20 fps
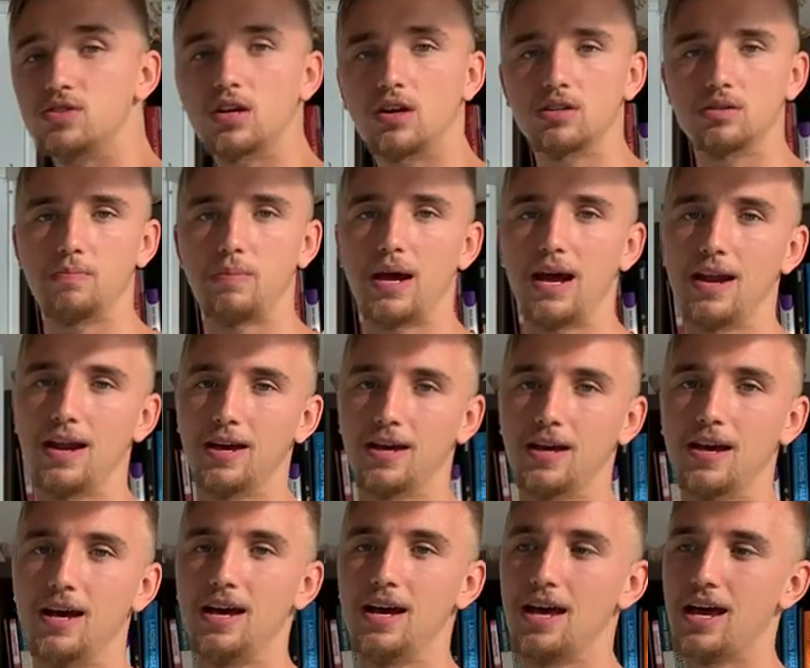start to panic
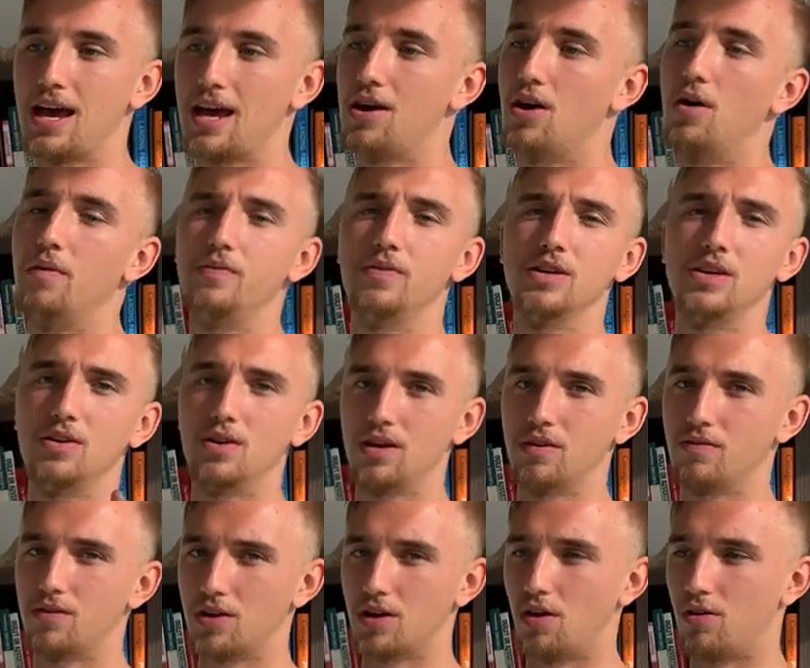and hopefully you don't
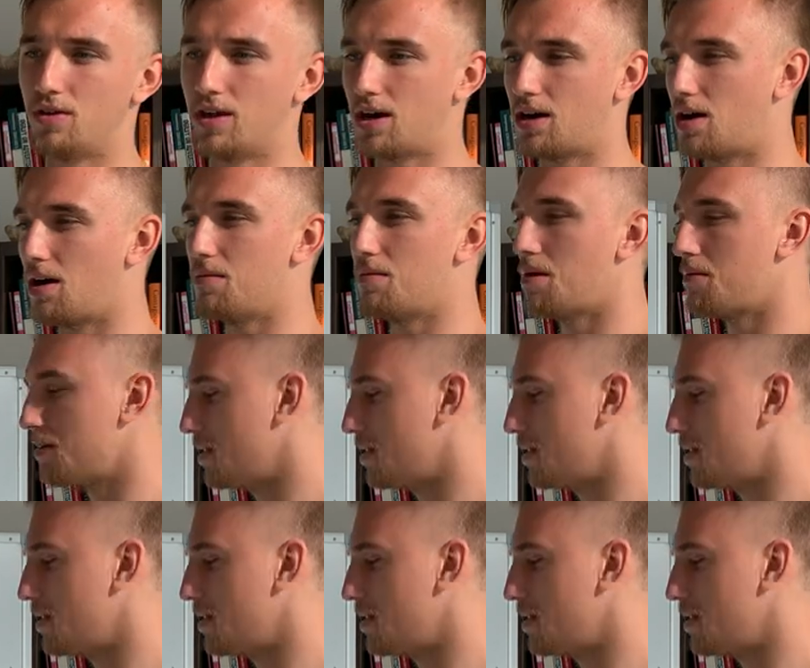even go there. I, I,